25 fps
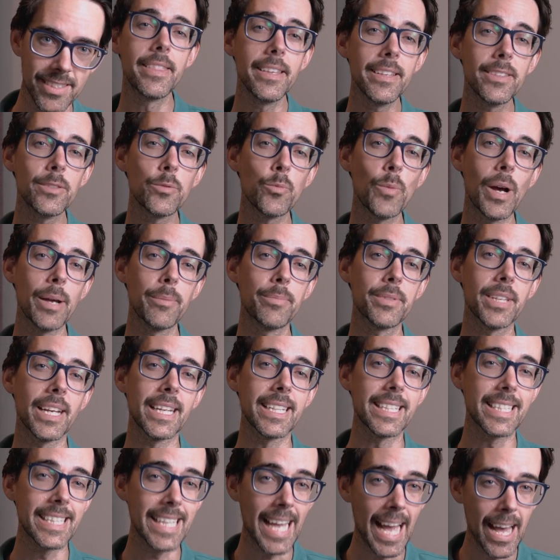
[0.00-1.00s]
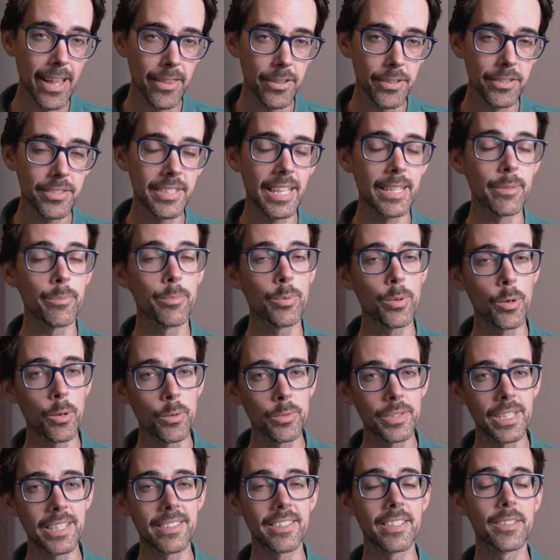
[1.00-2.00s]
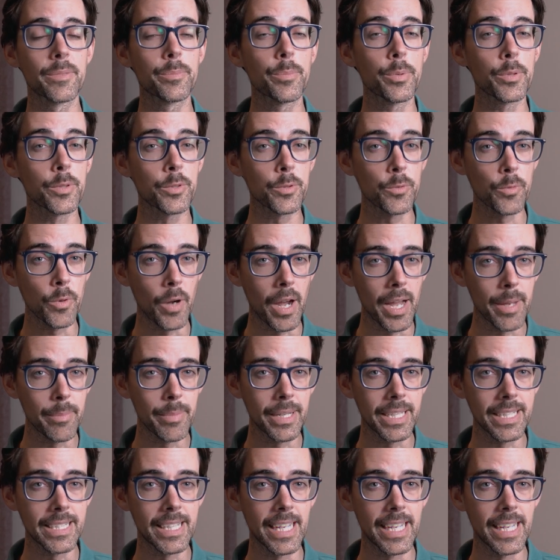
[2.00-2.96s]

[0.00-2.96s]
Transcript: This website gathers and processes prescribing